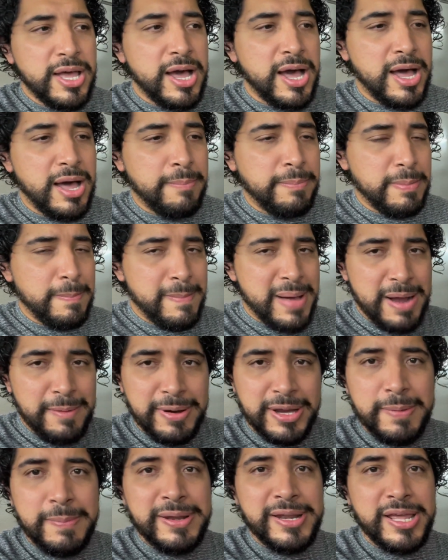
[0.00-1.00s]
But my
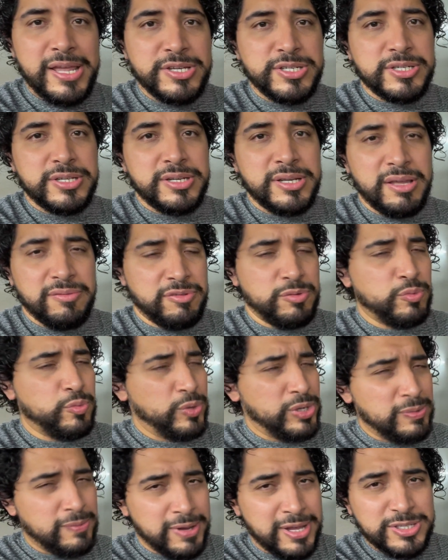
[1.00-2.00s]
recommendation, if you
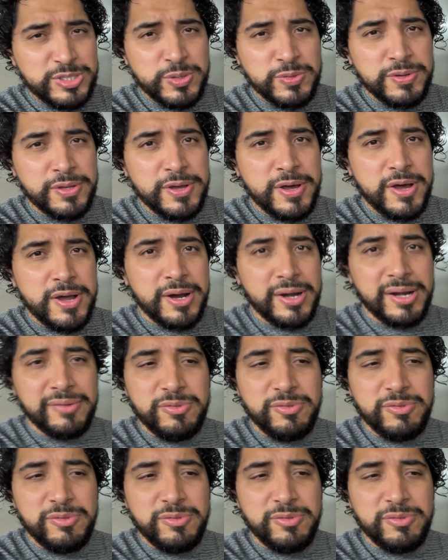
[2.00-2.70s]
really want to tune the car,